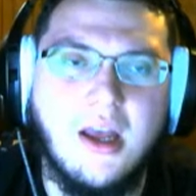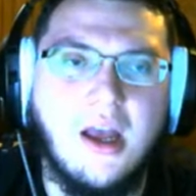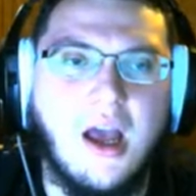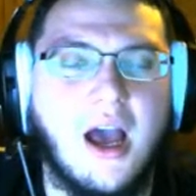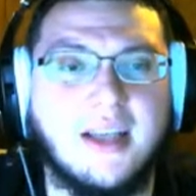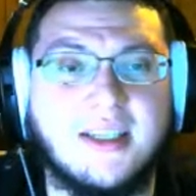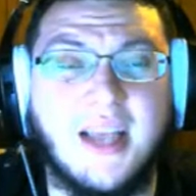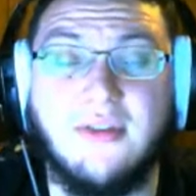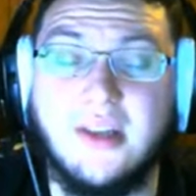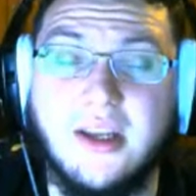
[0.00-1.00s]

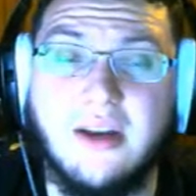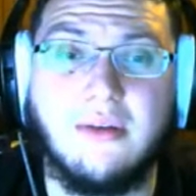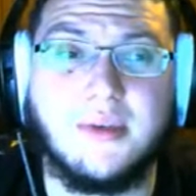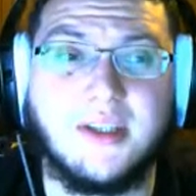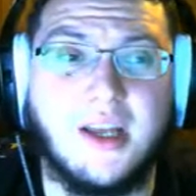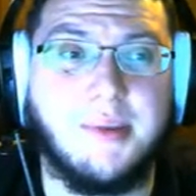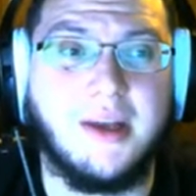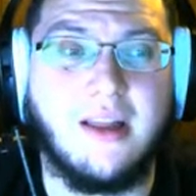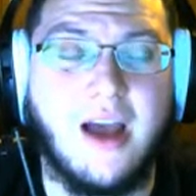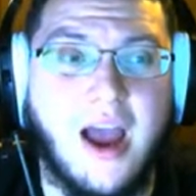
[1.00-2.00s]
Escavalier was going to be
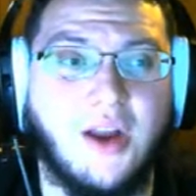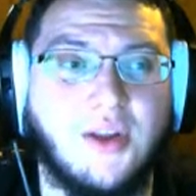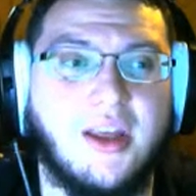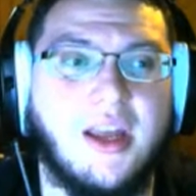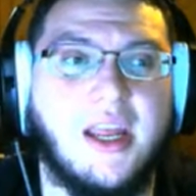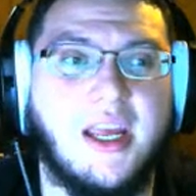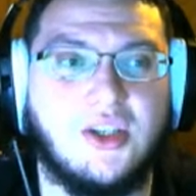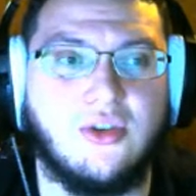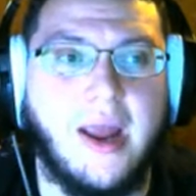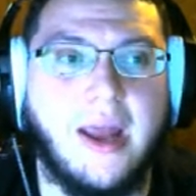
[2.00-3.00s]
a lot higher than Heatran.